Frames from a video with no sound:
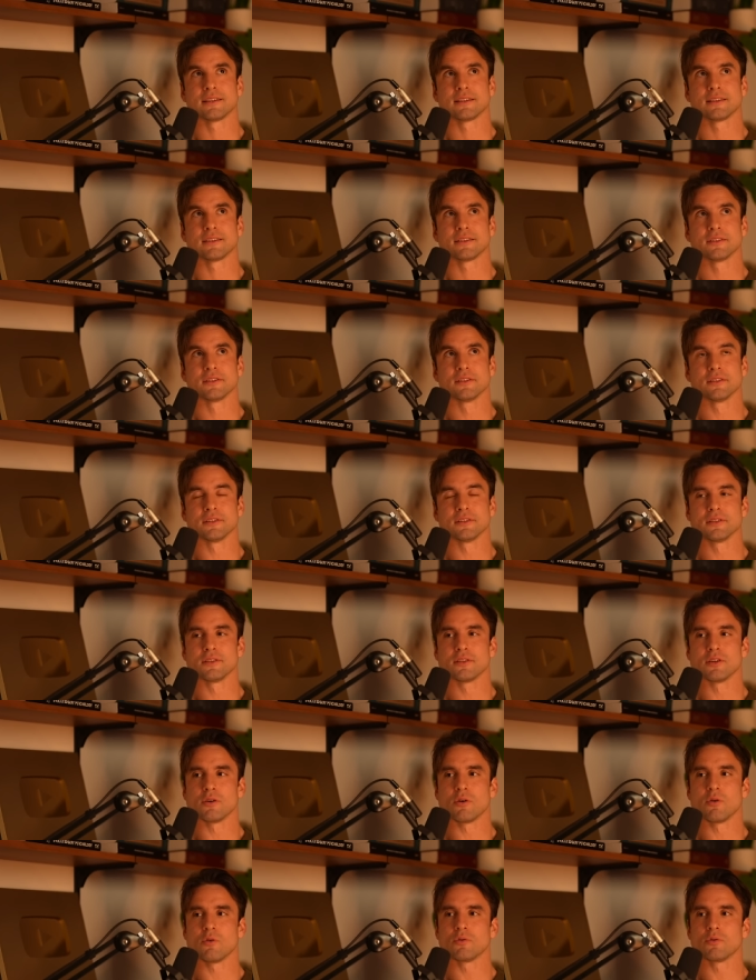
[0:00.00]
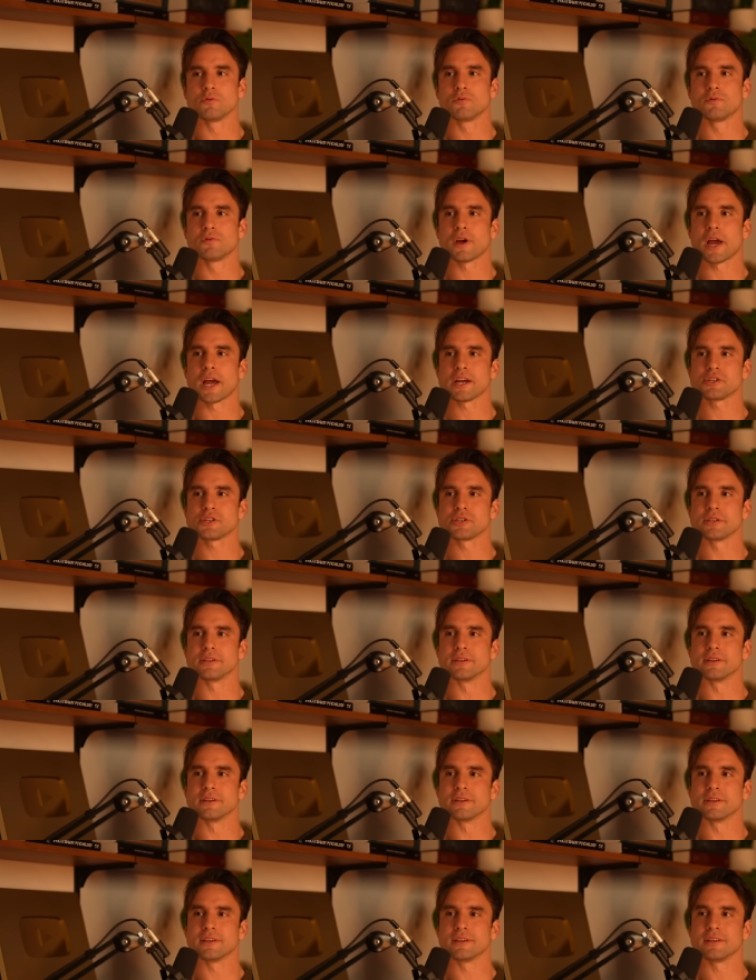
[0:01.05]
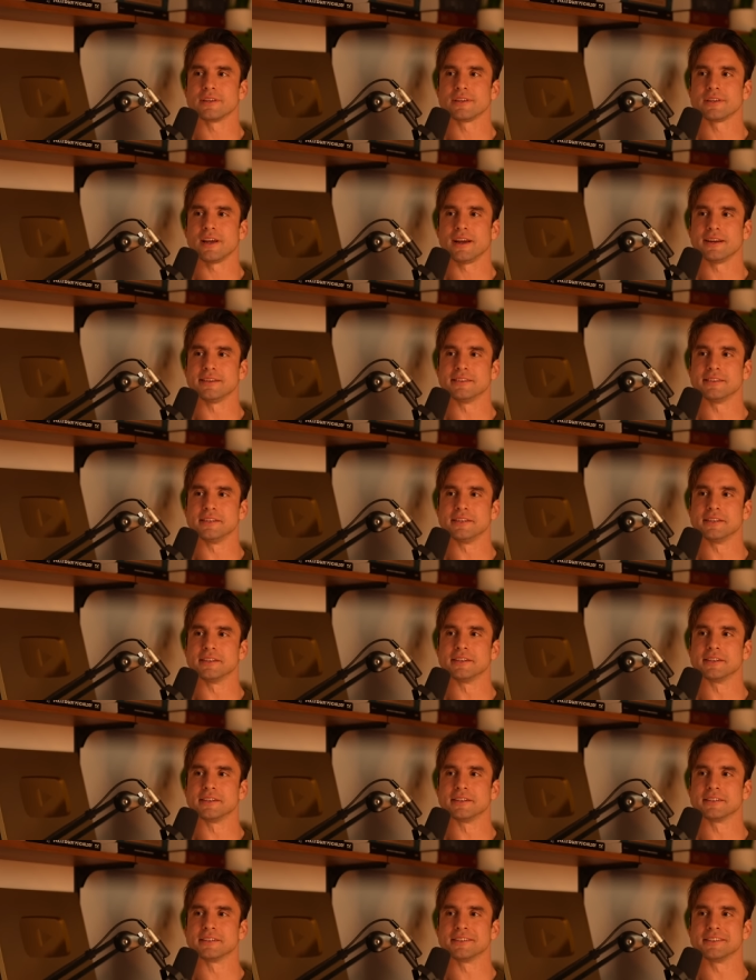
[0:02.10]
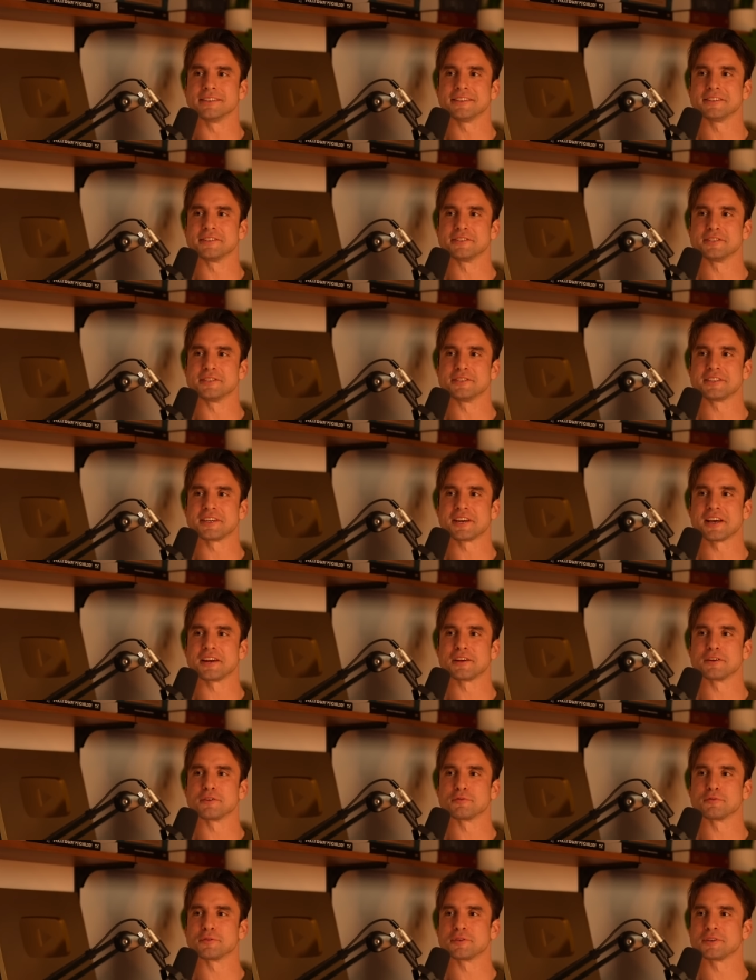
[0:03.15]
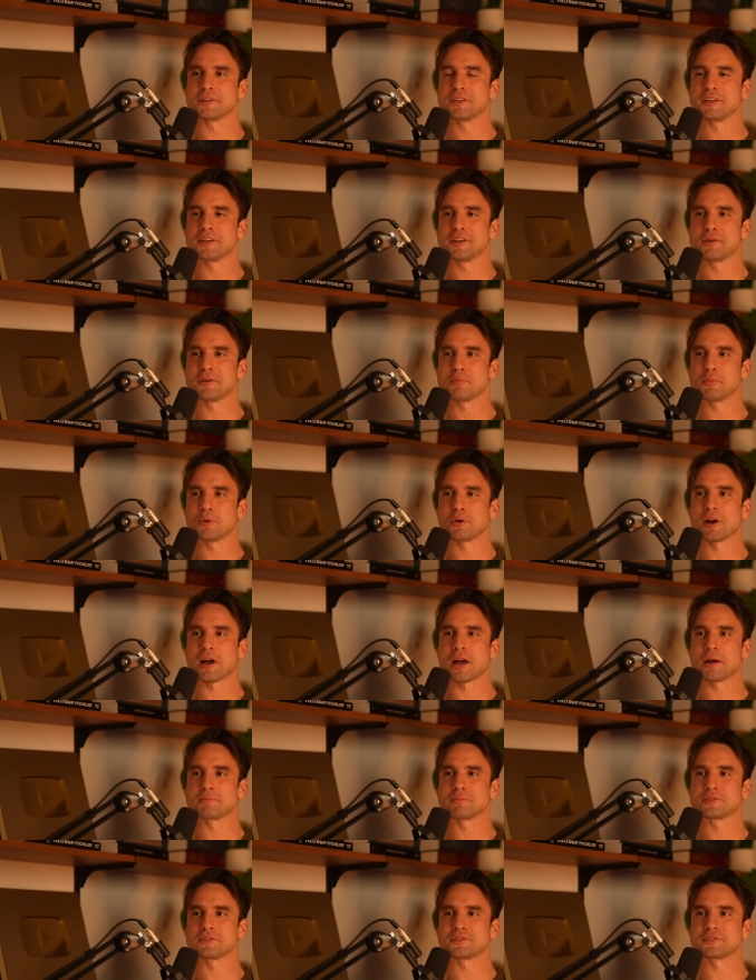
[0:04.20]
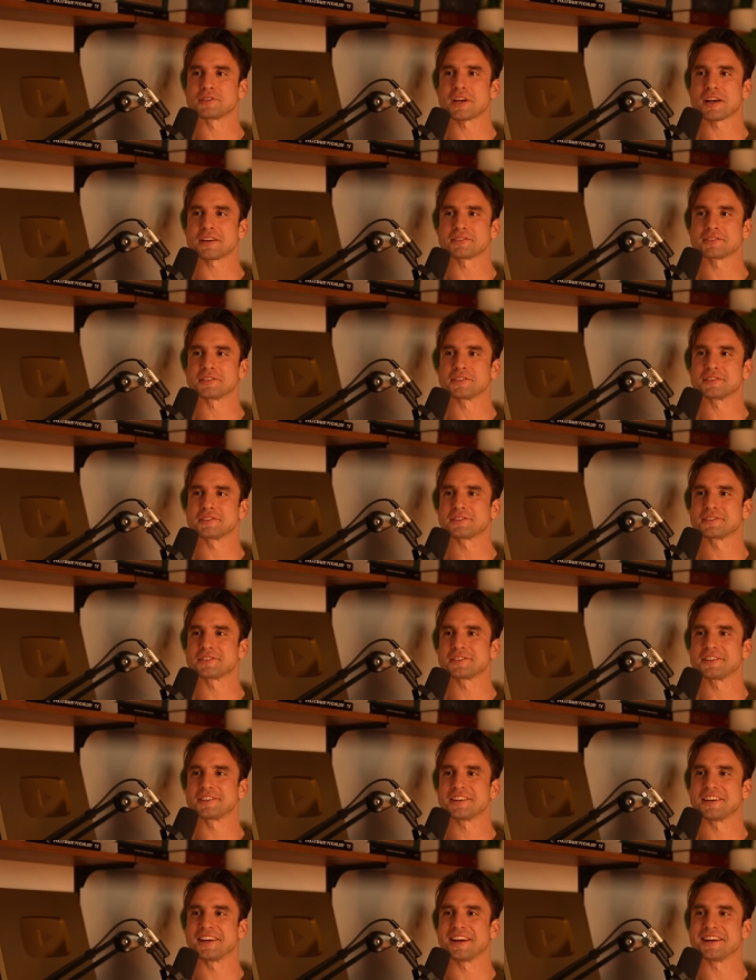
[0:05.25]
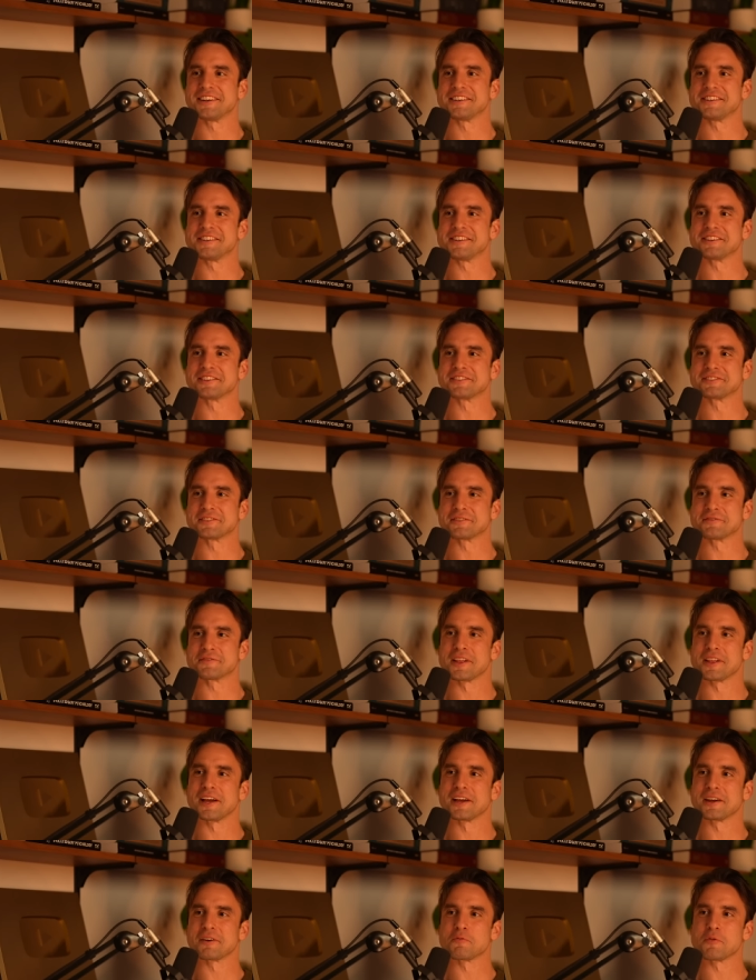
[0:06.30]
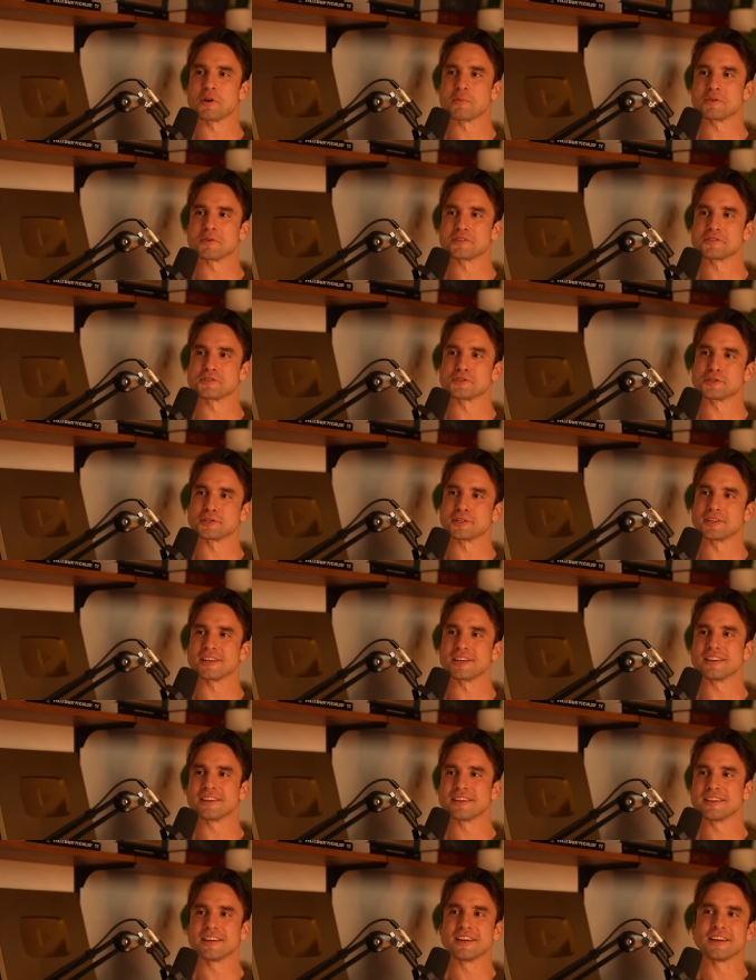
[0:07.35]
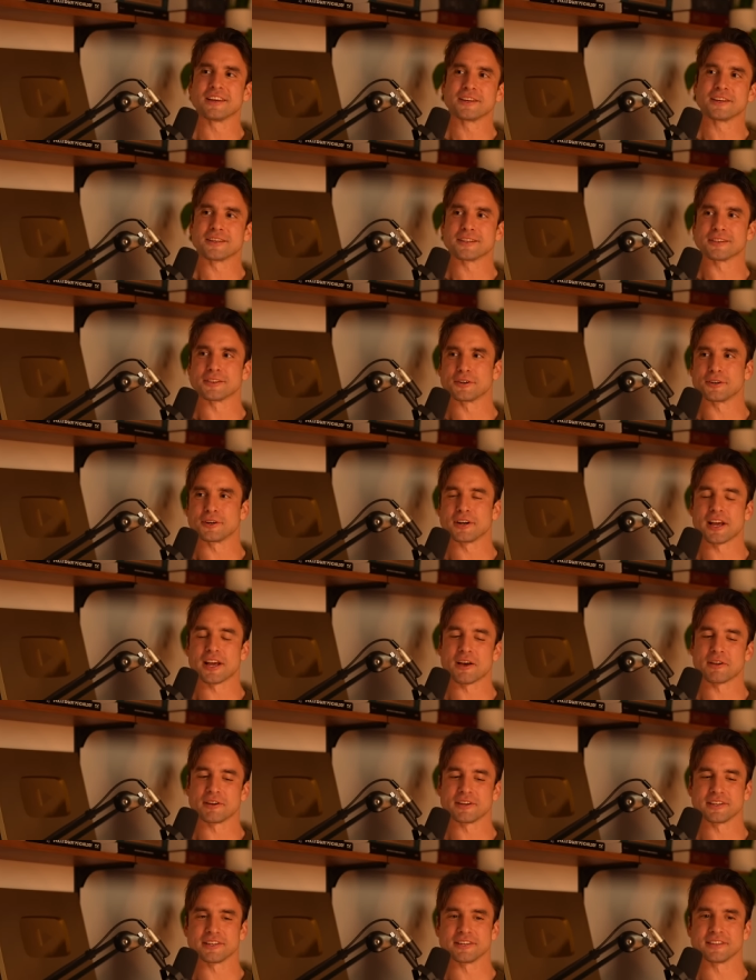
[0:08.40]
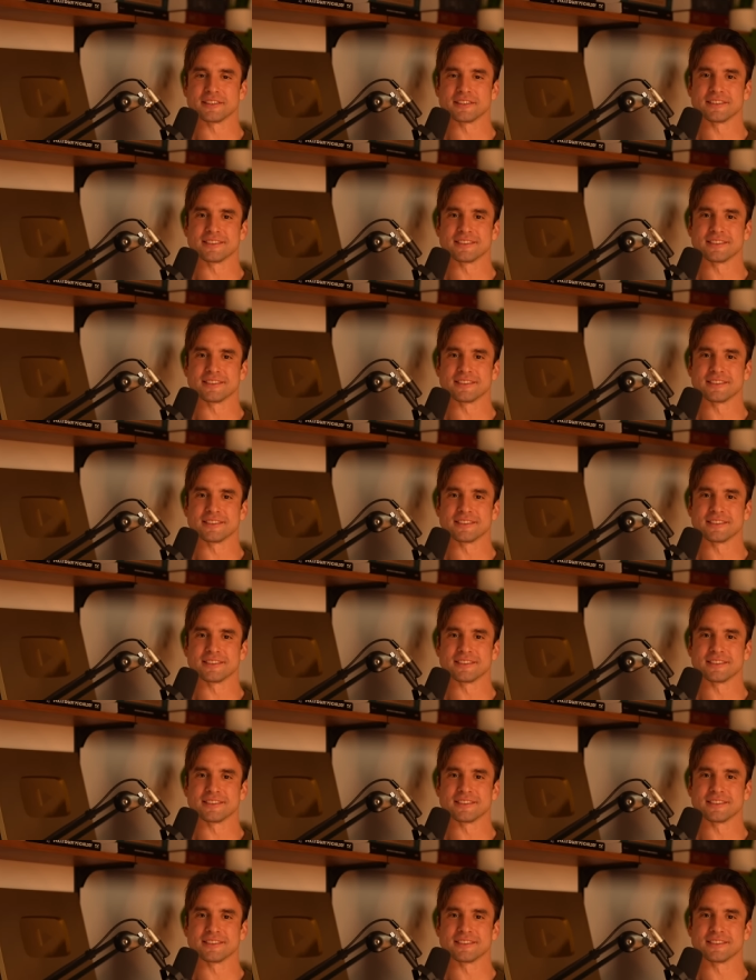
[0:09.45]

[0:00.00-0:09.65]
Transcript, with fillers: The the old fashioned idea, the kind of perhaps sexist ideas of like women should learn how to